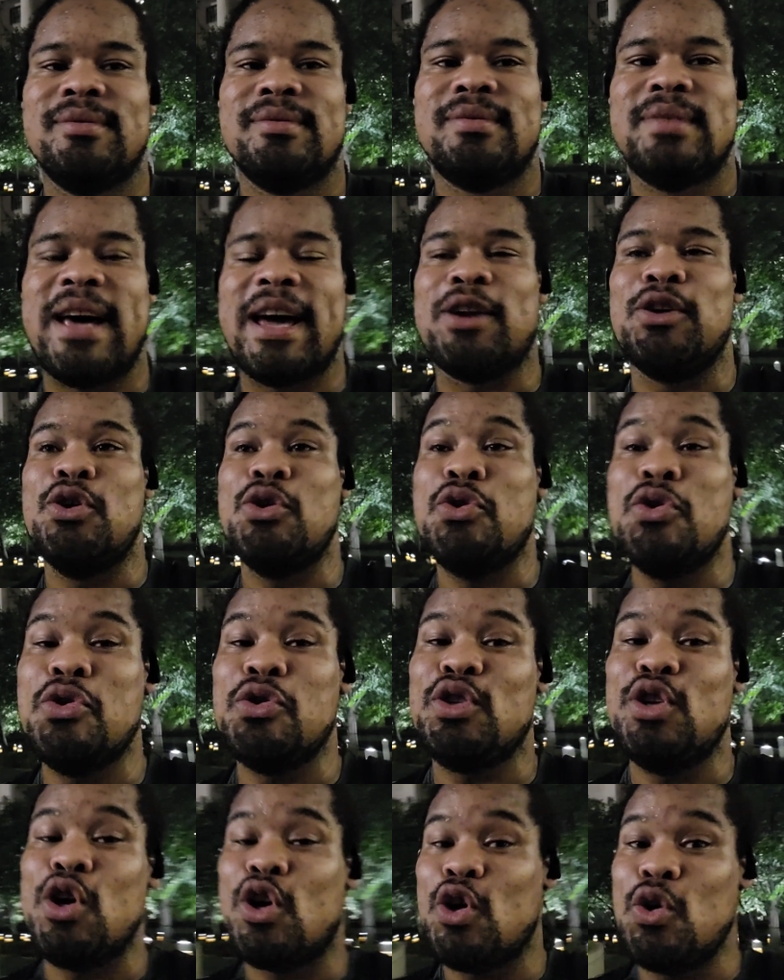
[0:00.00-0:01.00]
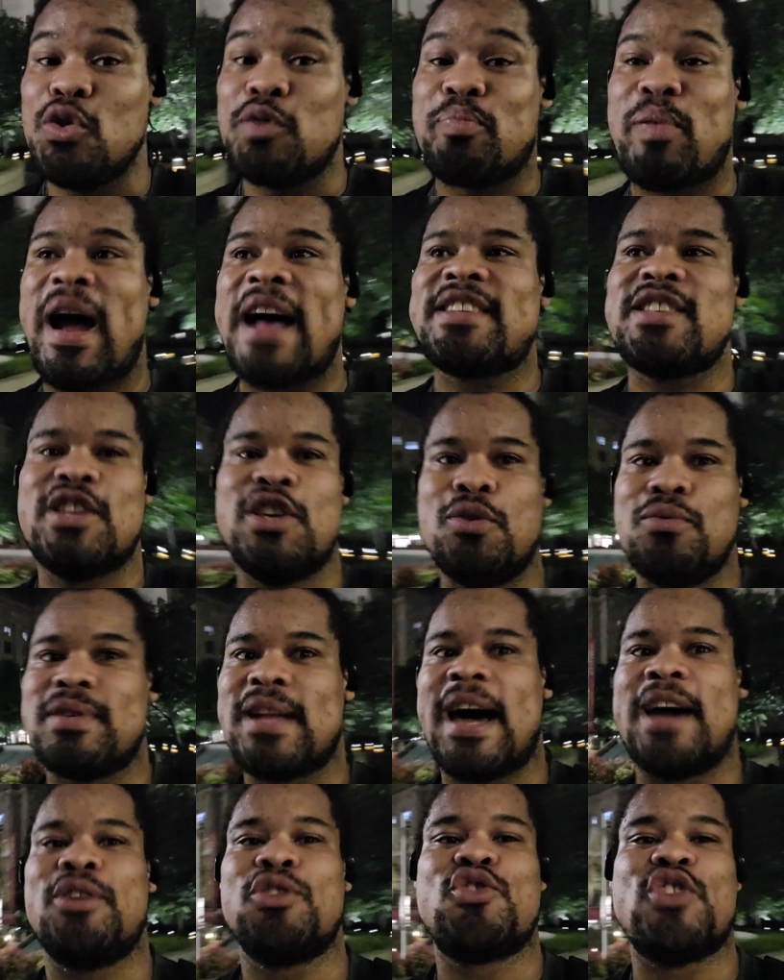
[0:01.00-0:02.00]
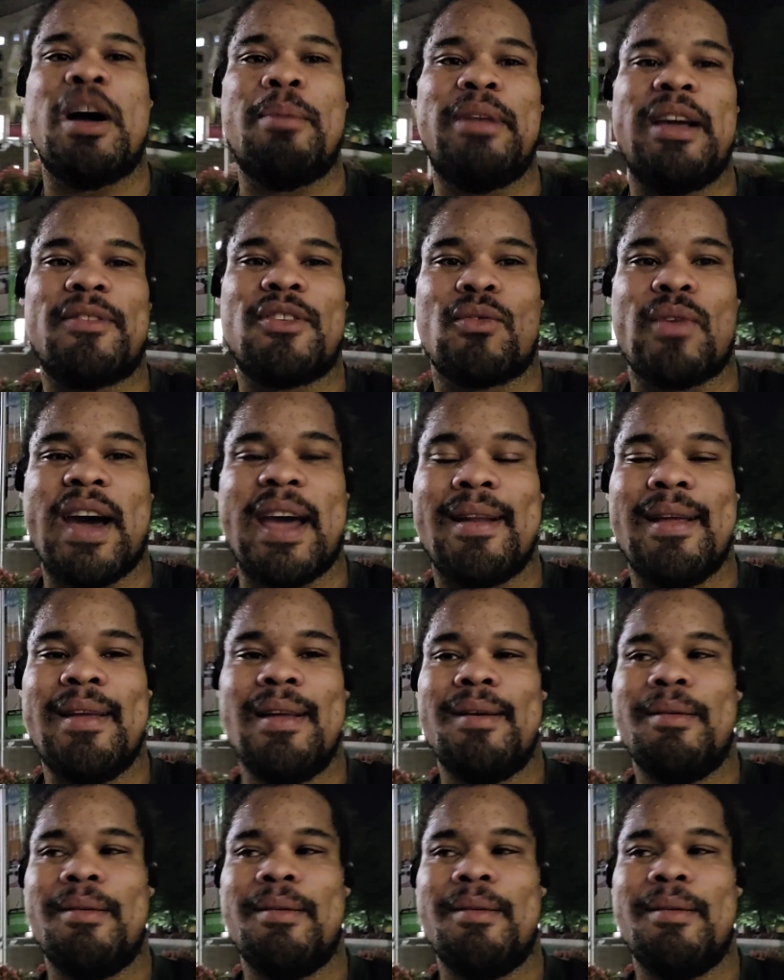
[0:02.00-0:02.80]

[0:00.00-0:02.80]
Like look who look who's prosecuting Donald Trump left and right.